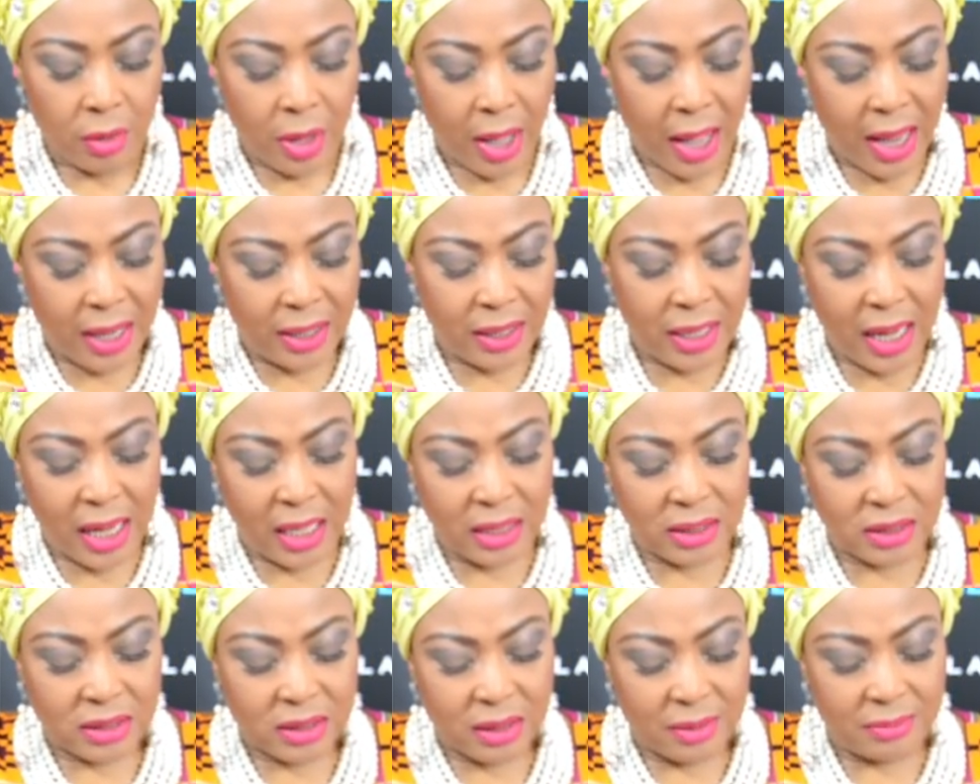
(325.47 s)
And,
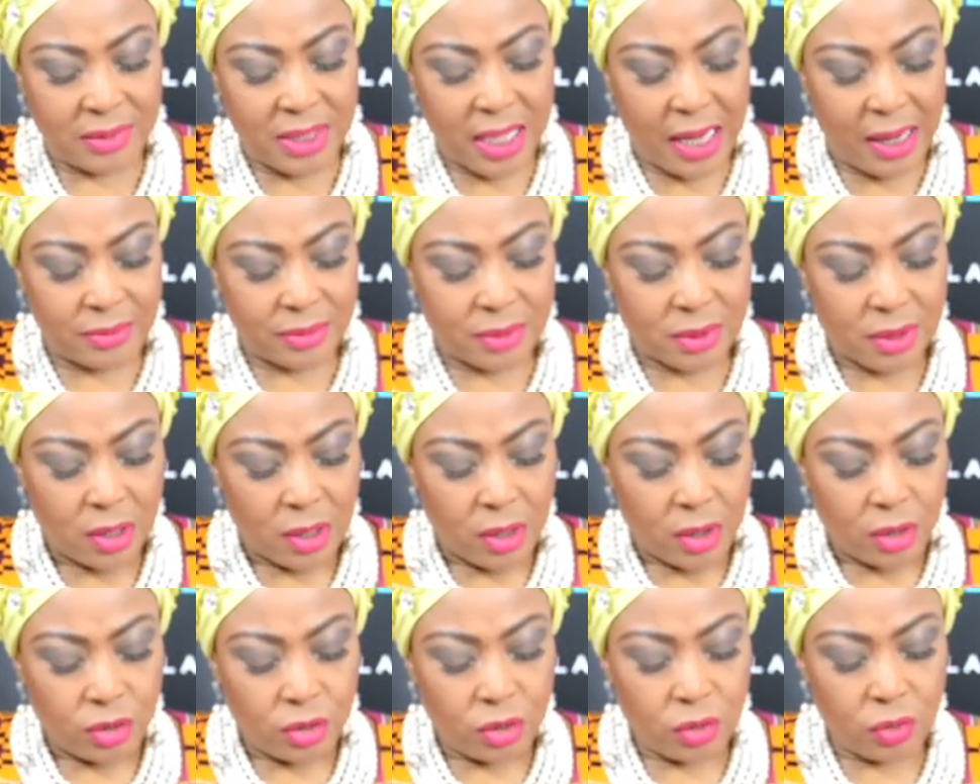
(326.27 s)
and sometimes
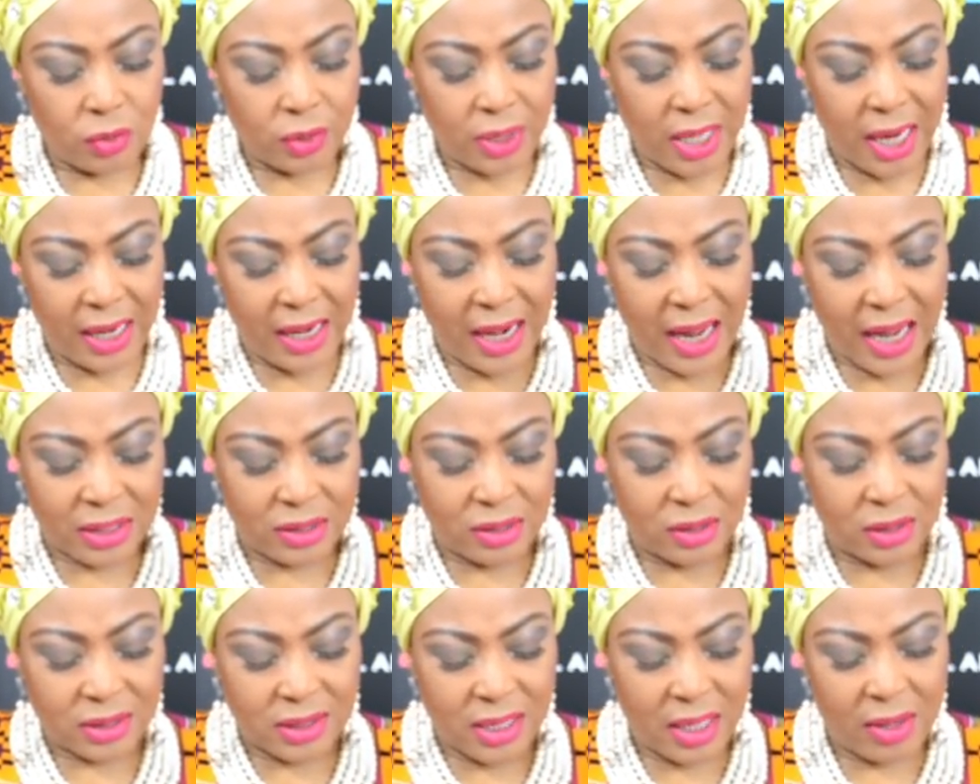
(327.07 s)
you then
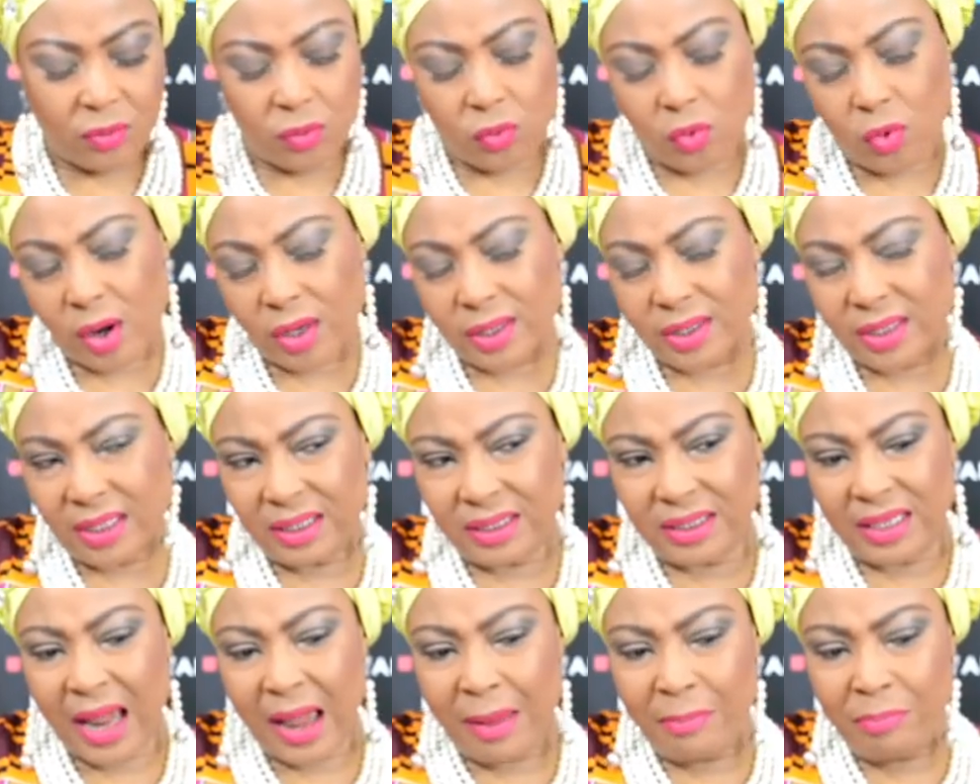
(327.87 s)
ask yourself, what
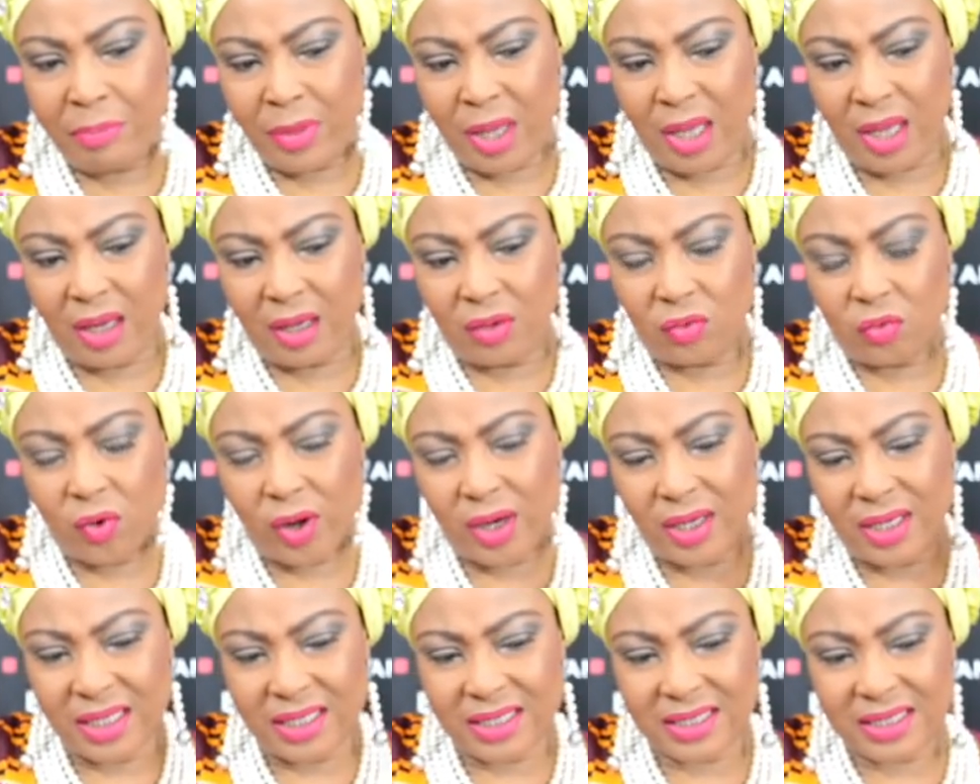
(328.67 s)
did that mean?
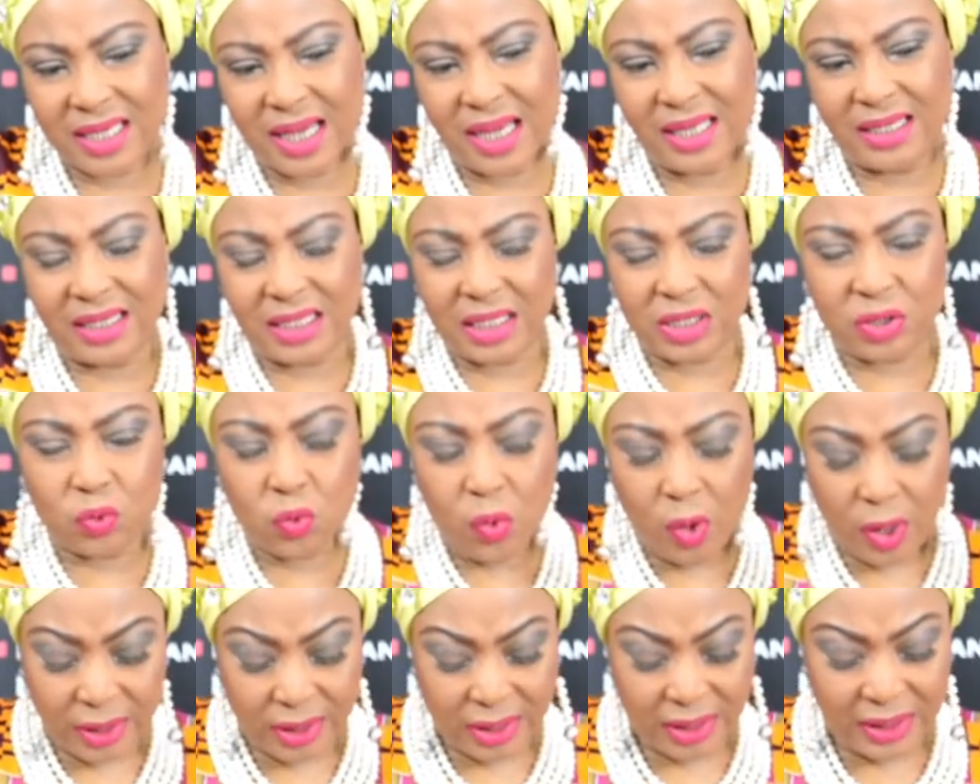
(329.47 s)
When they said this,
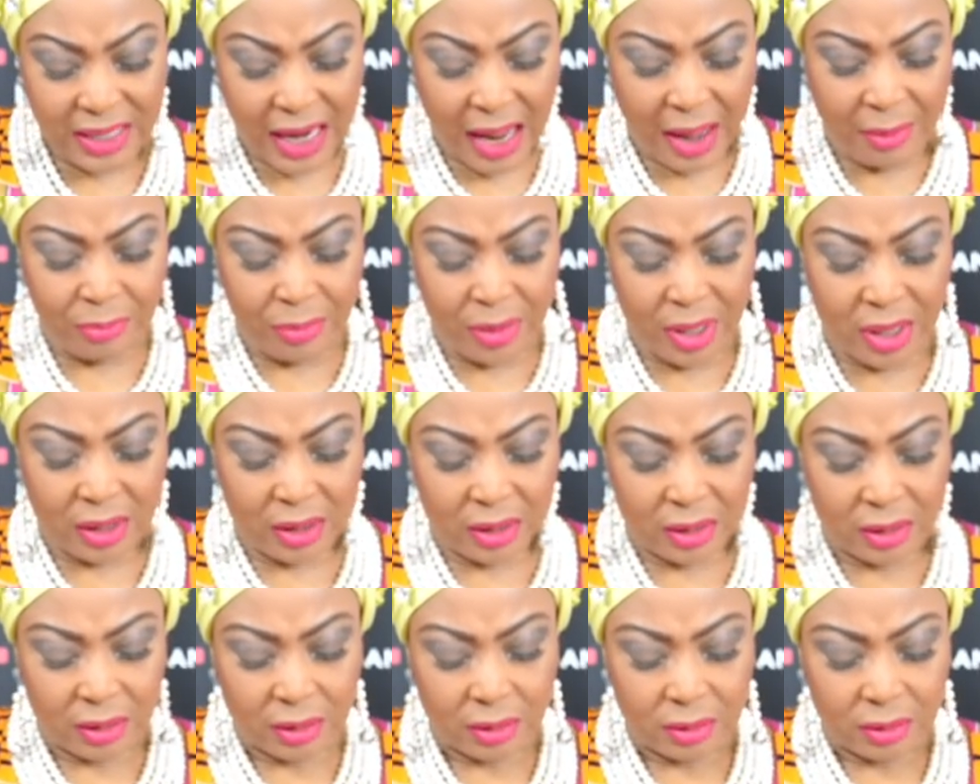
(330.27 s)
what did that mean?